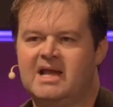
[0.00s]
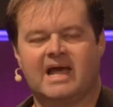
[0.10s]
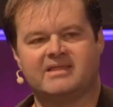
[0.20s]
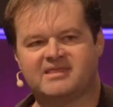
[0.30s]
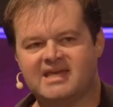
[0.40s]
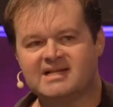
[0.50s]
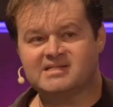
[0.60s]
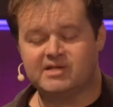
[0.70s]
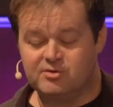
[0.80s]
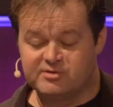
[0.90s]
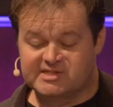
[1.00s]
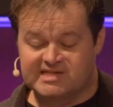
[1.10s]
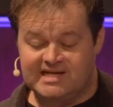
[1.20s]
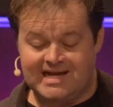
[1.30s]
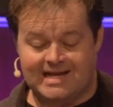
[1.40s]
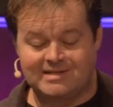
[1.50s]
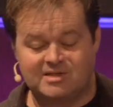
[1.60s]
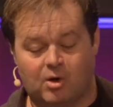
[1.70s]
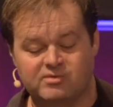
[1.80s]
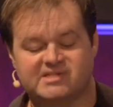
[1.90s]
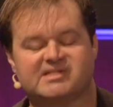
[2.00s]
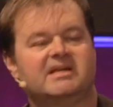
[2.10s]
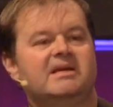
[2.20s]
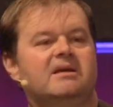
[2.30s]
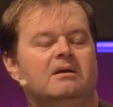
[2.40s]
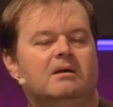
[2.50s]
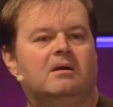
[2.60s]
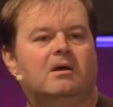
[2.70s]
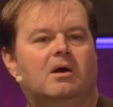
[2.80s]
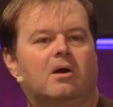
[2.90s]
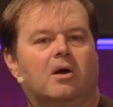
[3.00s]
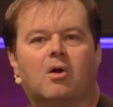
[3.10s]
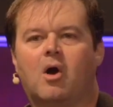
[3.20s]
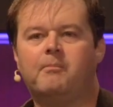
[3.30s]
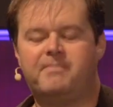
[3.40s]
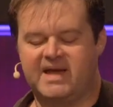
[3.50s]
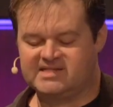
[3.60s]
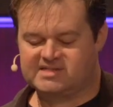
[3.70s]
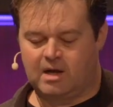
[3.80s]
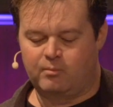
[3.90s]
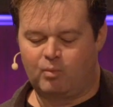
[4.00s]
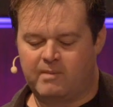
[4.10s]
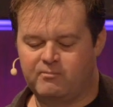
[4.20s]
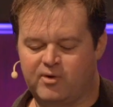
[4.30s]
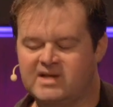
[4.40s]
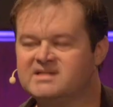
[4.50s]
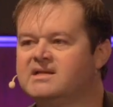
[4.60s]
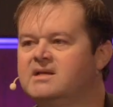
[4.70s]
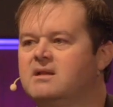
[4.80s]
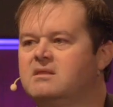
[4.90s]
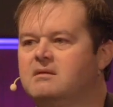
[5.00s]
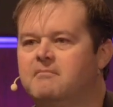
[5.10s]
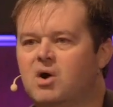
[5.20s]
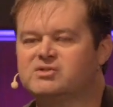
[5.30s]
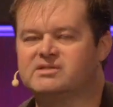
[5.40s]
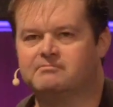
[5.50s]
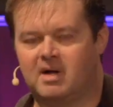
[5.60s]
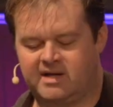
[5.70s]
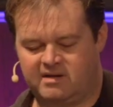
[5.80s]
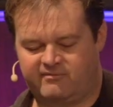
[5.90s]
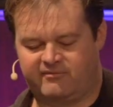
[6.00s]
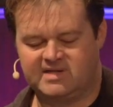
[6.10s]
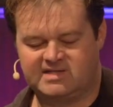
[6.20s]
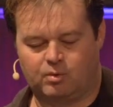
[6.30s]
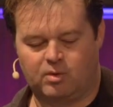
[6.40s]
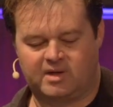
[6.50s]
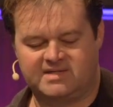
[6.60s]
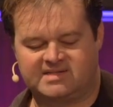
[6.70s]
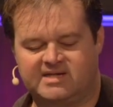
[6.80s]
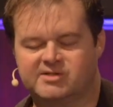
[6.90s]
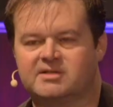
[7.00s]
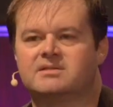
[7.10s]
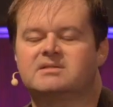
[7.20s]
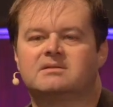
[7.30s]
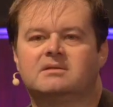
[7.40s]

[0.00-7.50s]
And the things that you see and don't see are all based on what brings in the most money for these organizations.